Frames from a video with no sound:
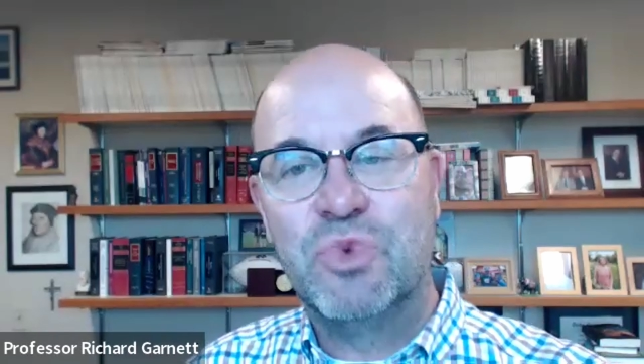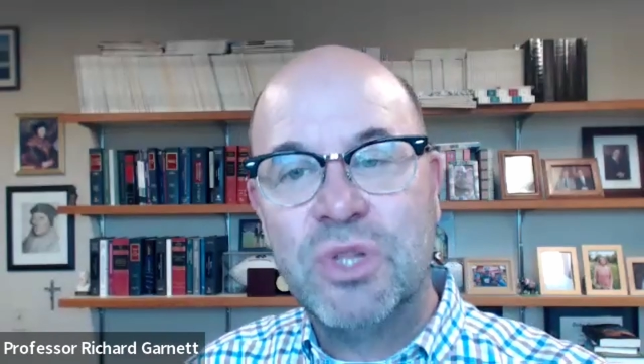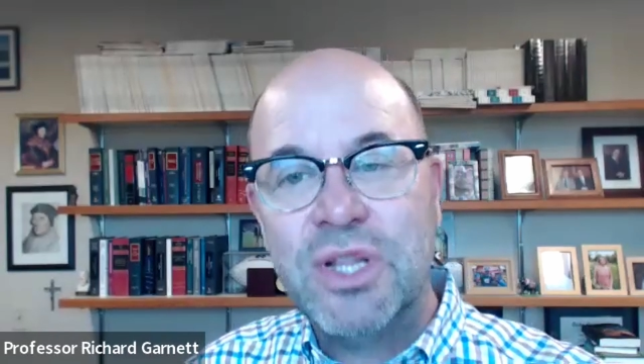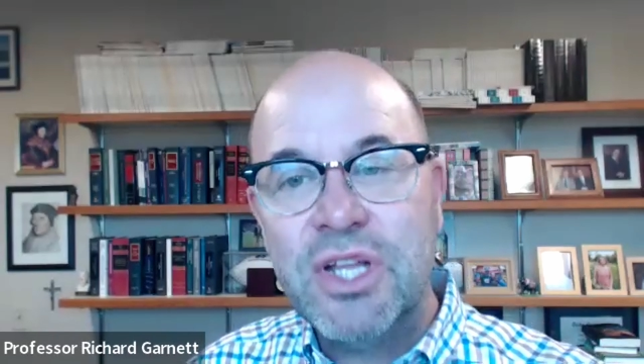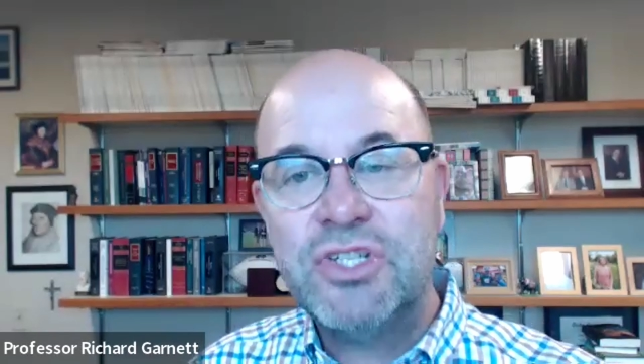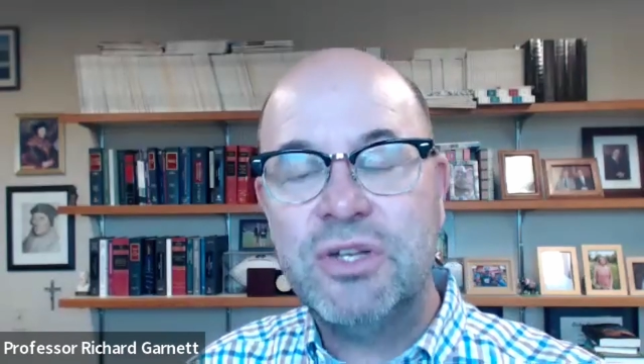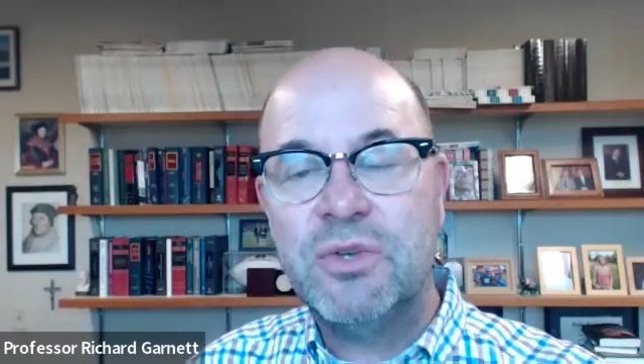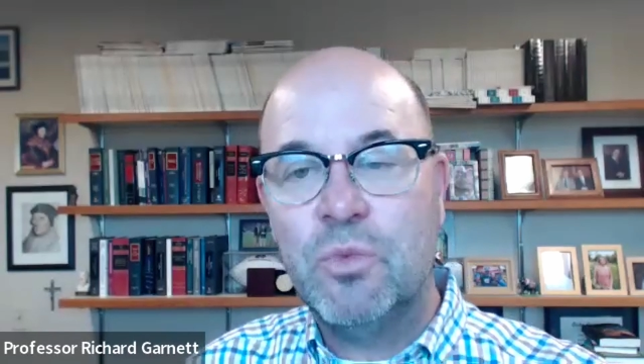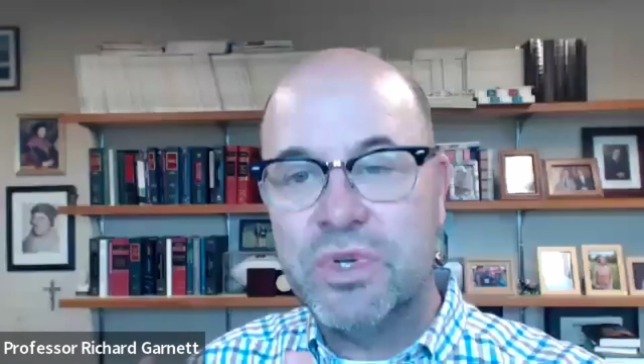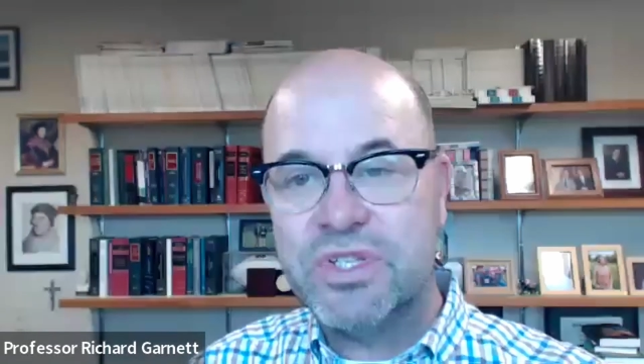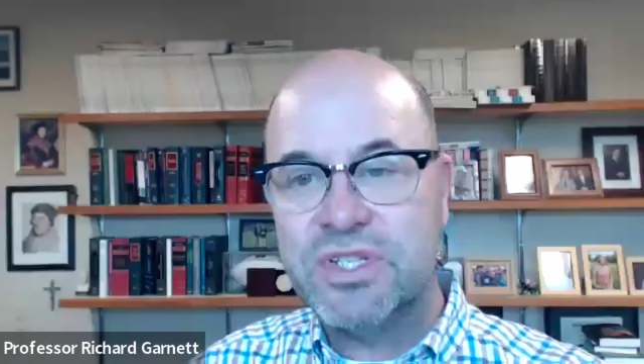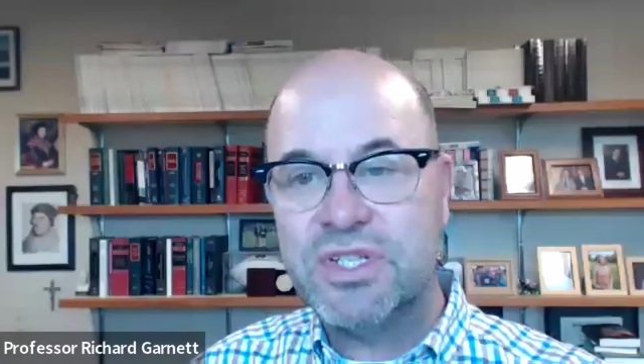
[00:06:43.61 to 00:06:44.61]
religion
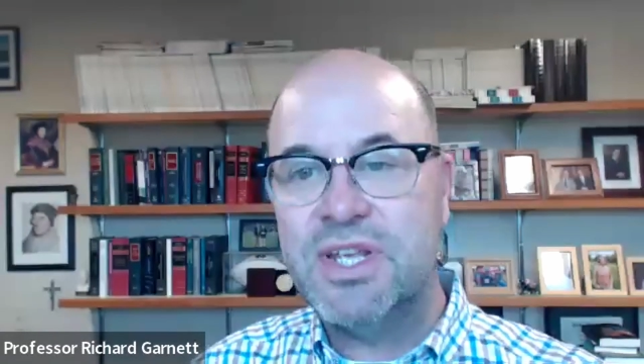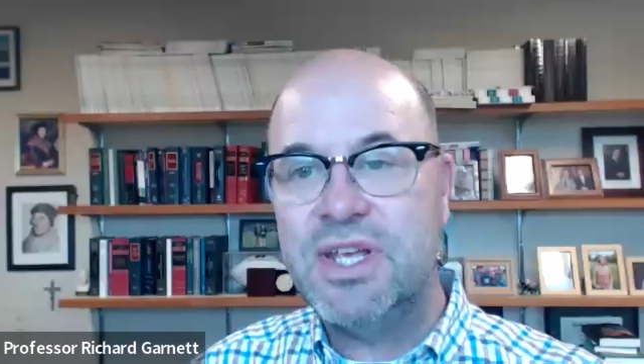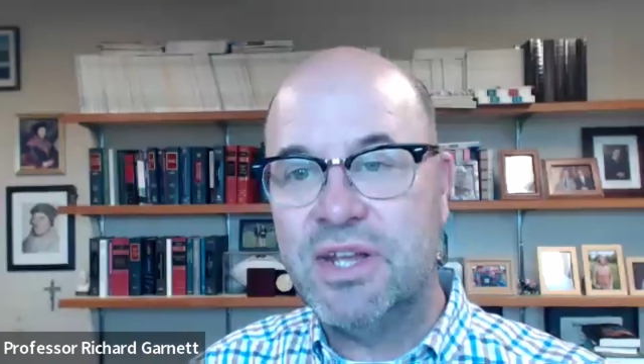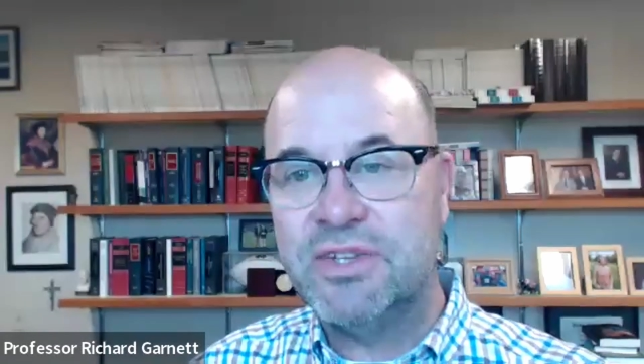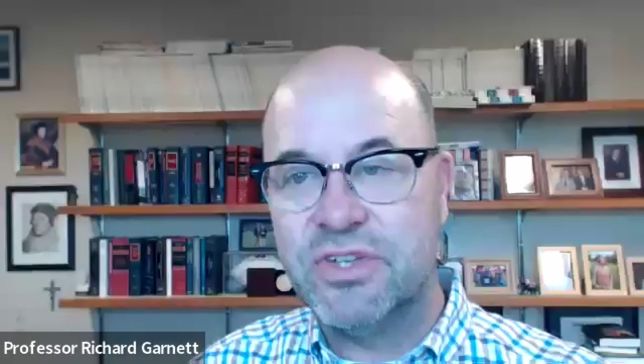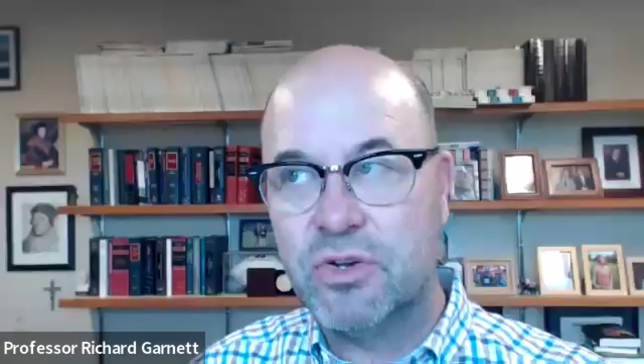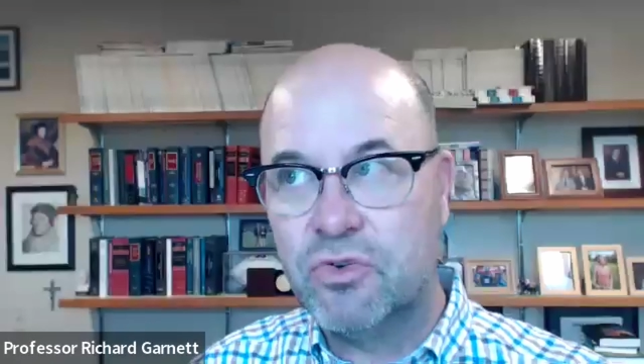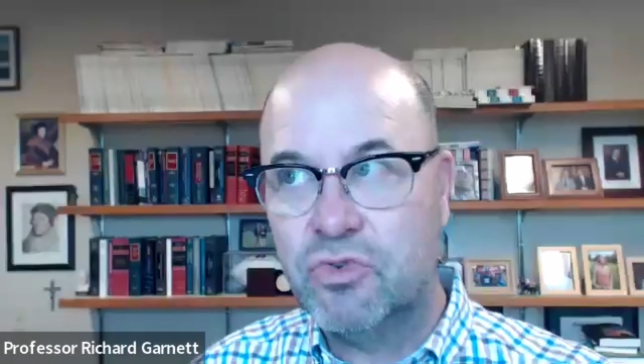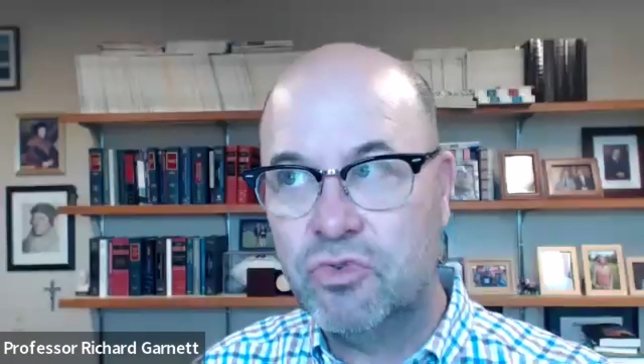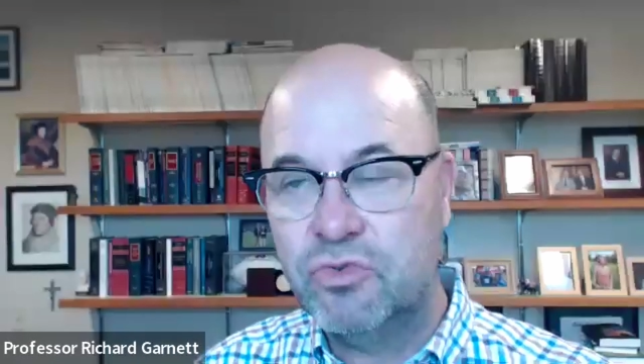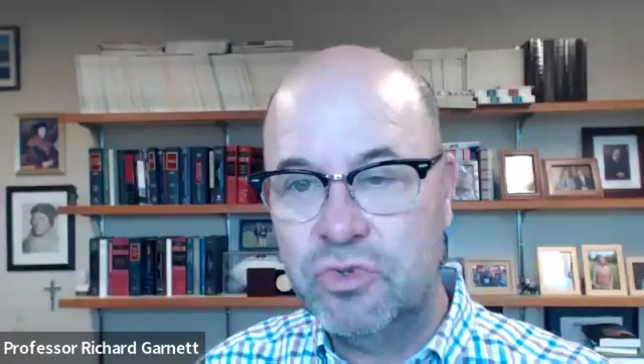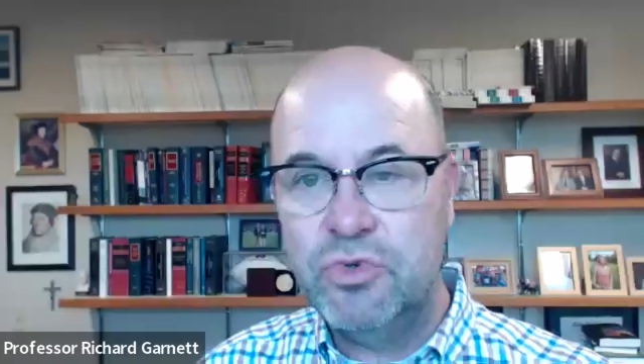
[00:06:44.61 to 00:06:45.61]
was seen as a
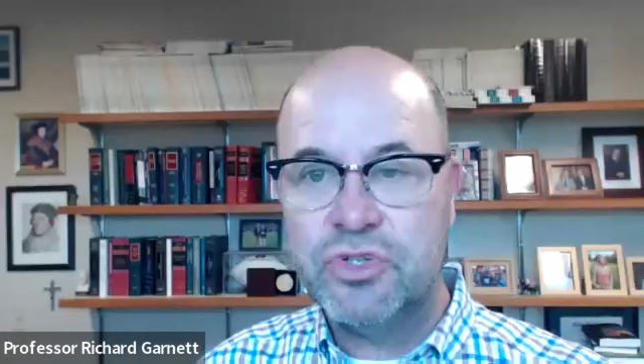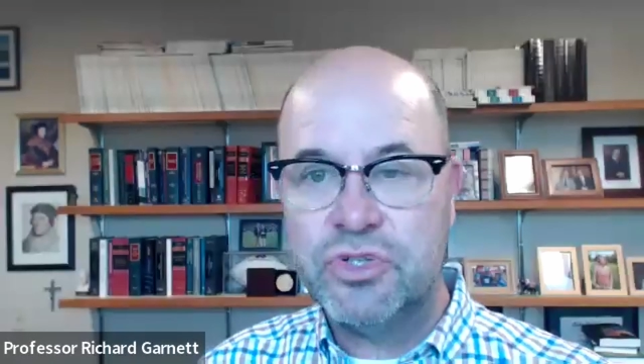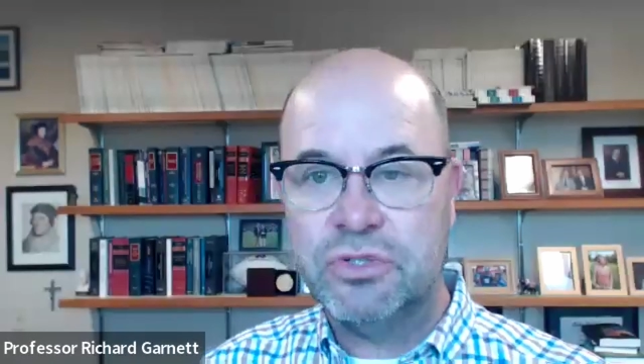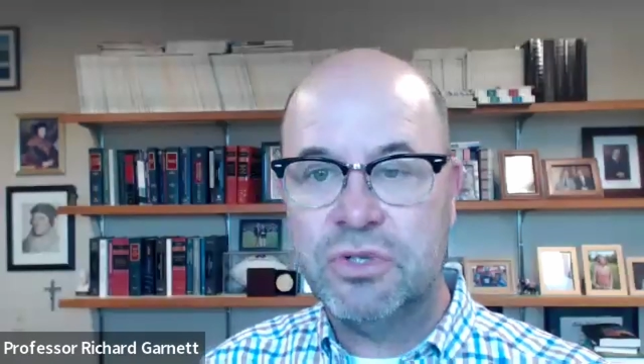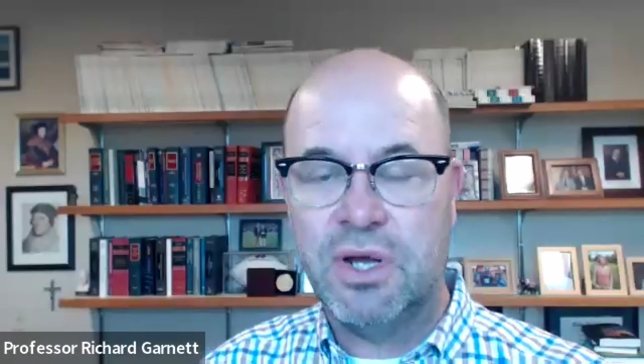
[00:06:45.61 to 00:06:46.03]
crucial